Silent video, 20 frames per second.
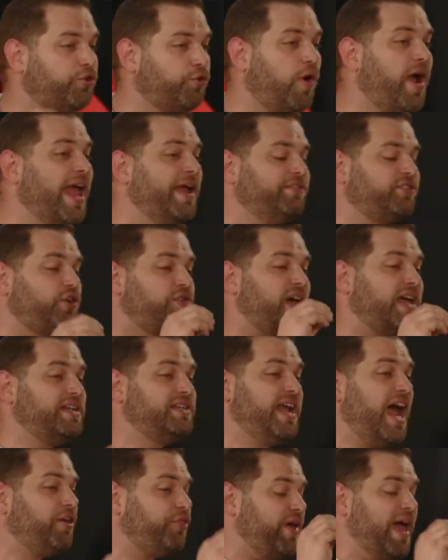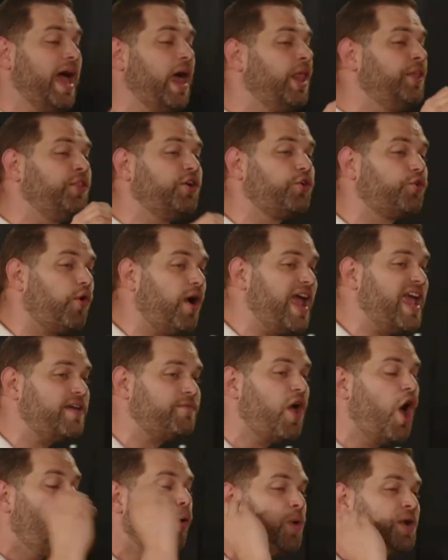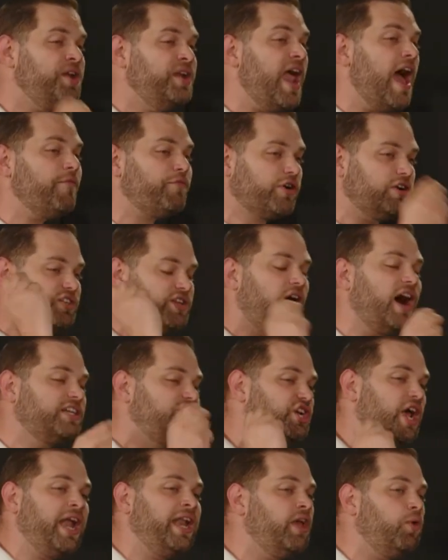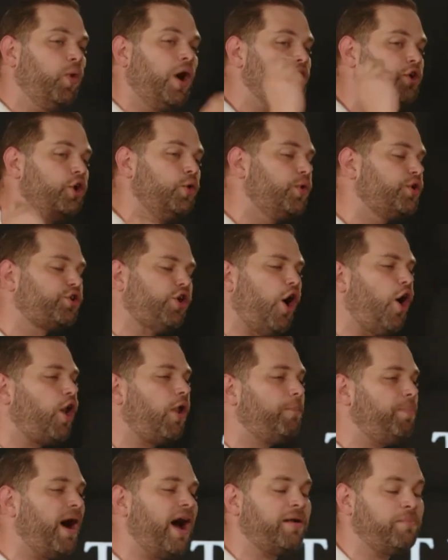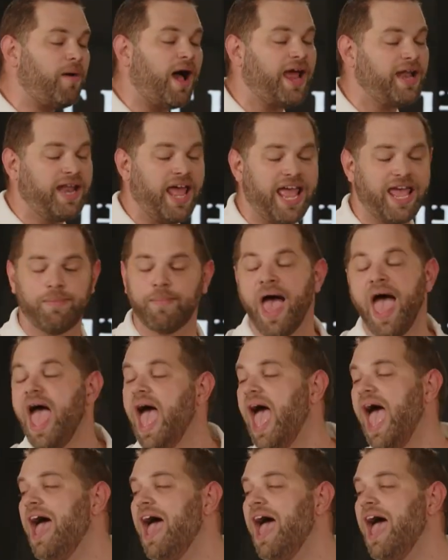the grave so that death, hell, and the grave would never touch anyone who would call upon my name